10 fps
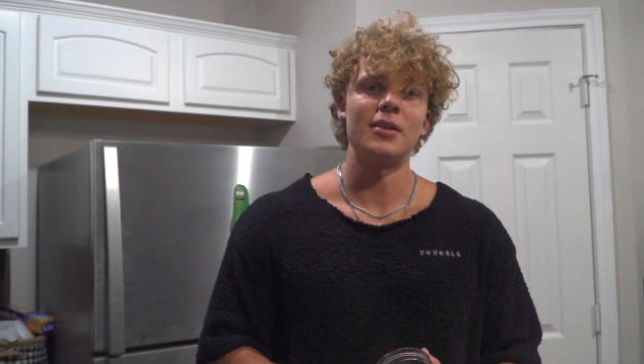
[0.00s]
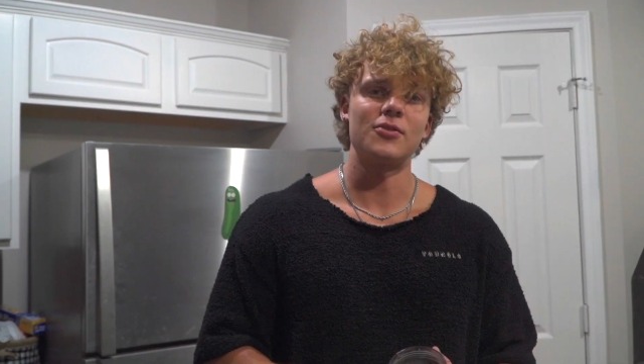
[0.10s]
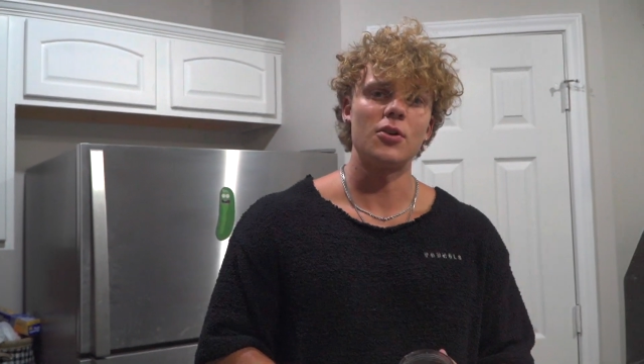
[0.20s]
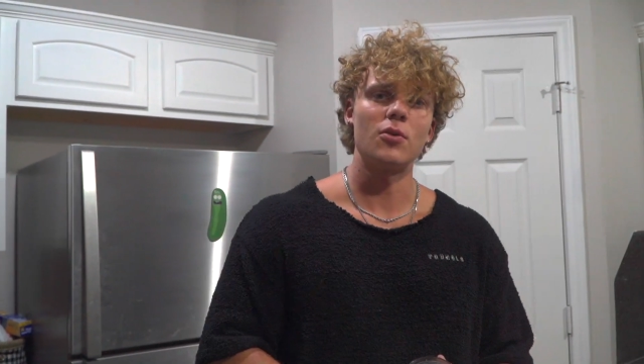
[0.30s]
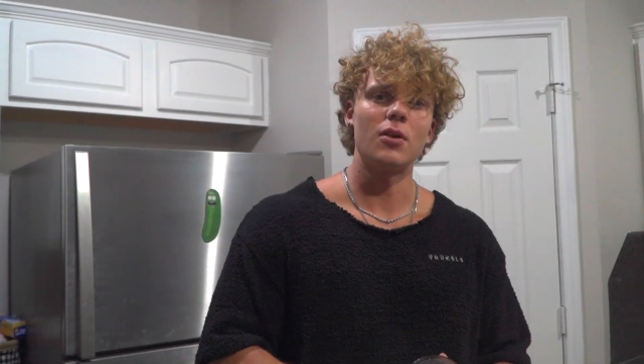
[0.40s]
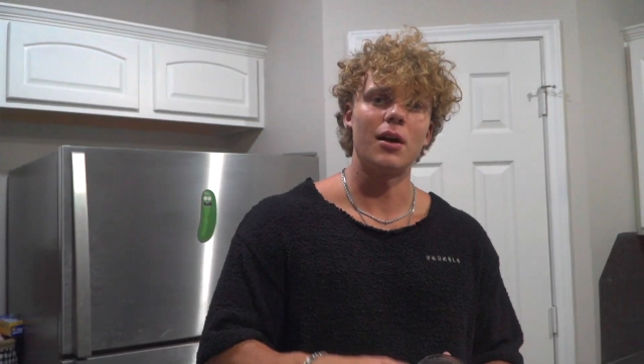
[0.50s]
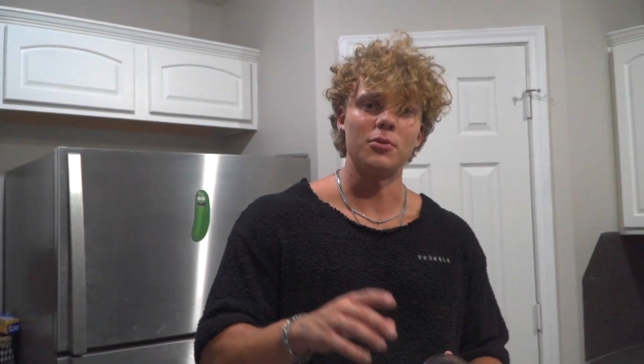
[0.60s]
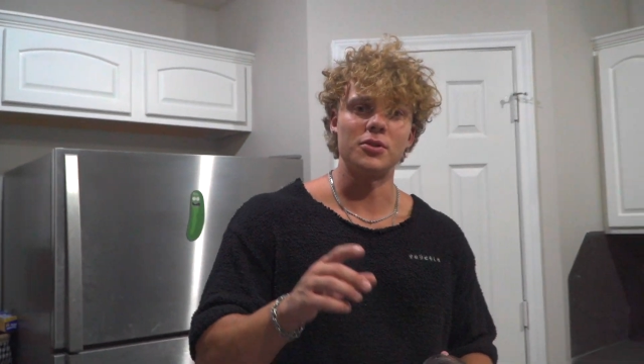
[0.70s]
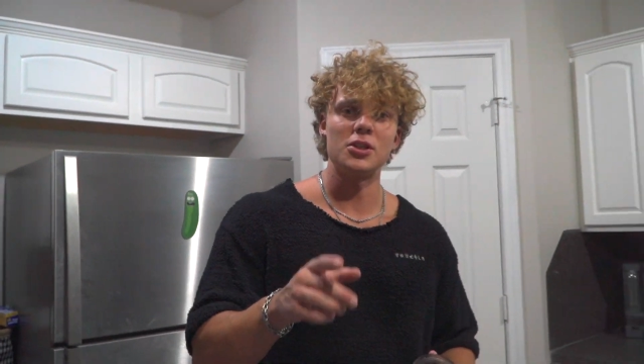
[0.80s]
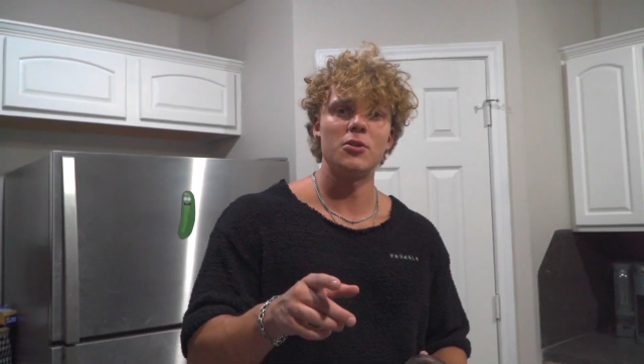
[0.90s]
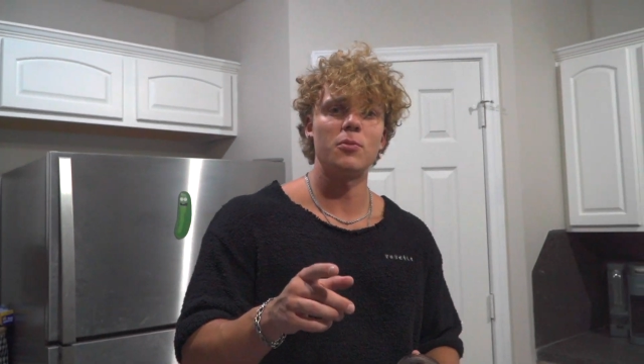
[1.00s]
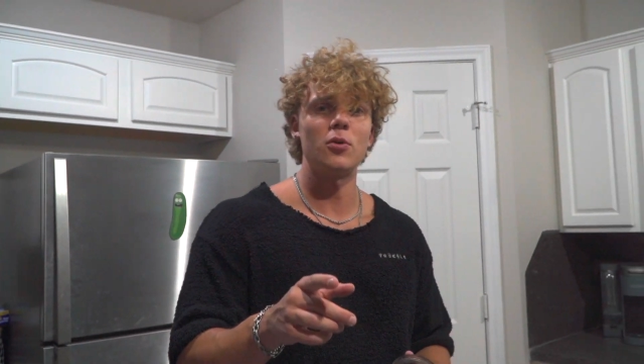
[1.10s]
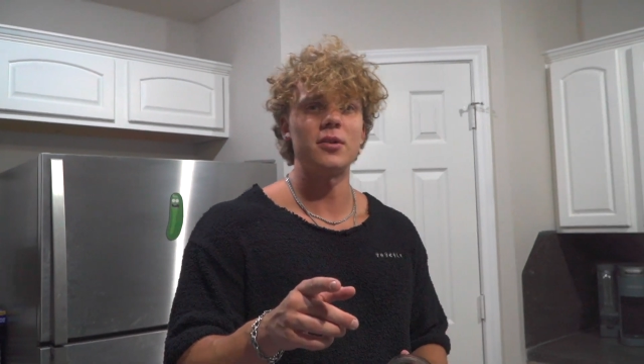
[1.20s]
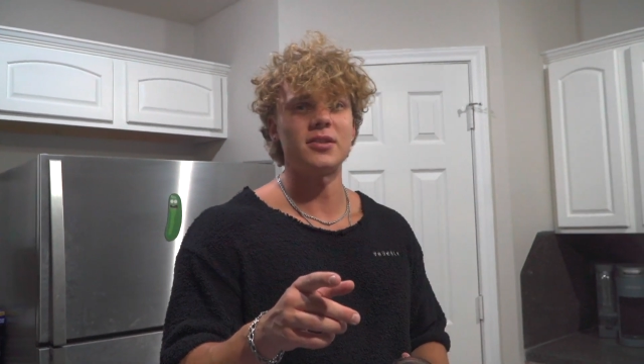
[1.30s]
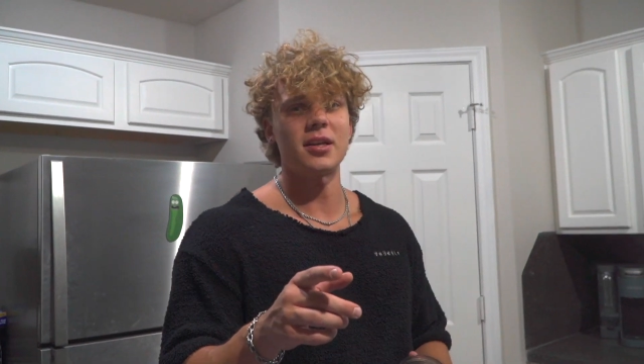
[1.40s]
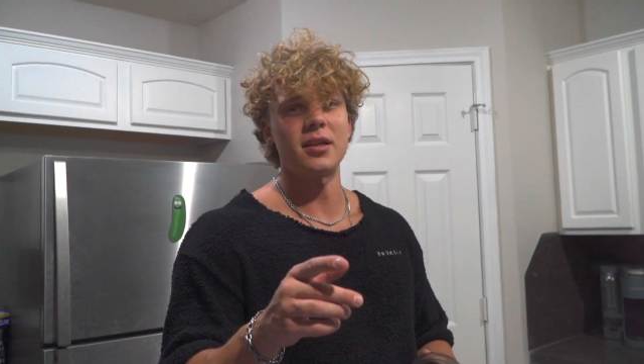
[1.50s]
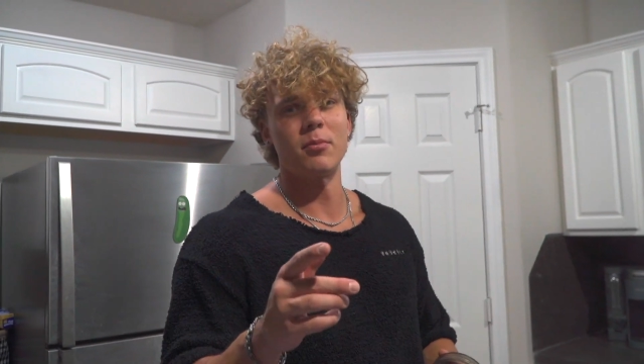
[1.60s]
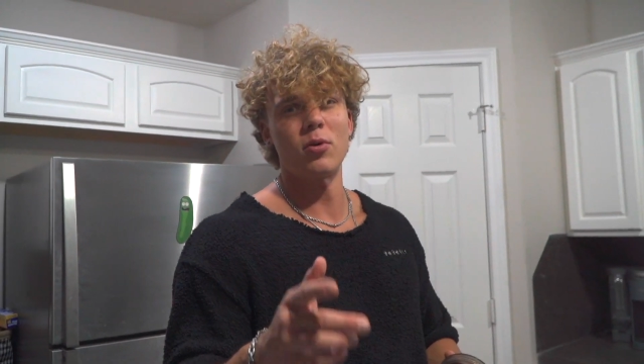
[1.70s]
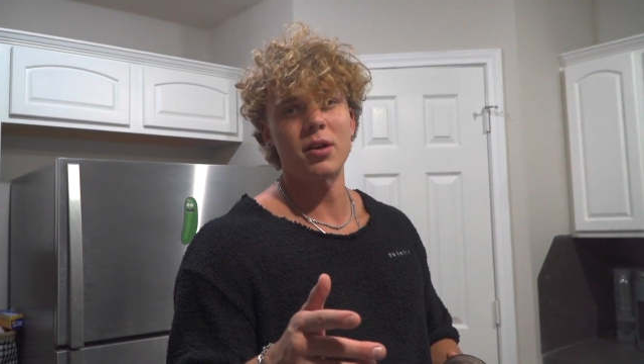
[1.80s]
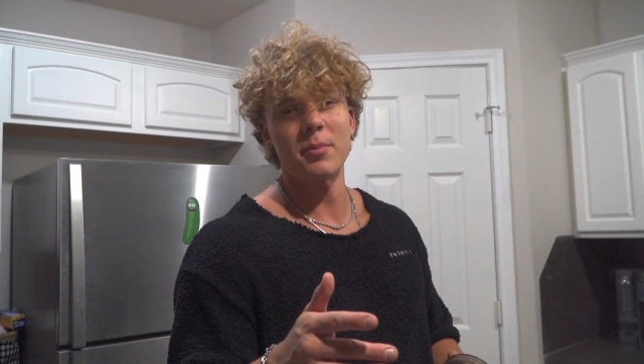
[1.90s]
So I will see you boys in the
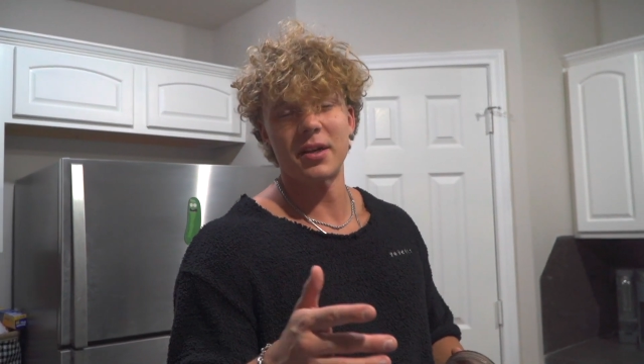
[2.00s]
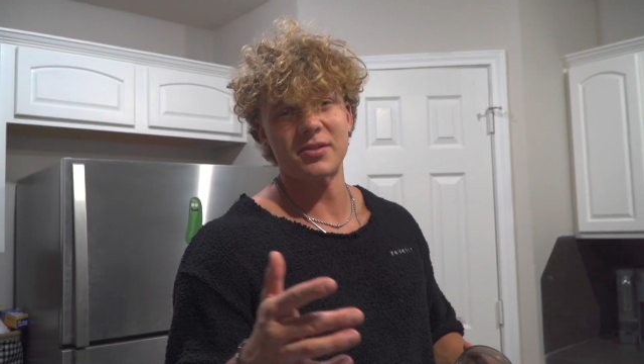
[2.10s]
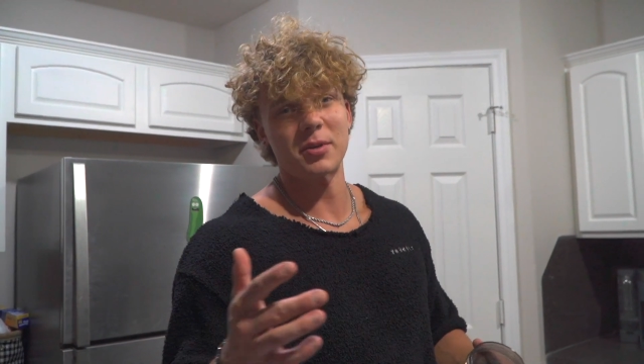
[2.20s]
morning because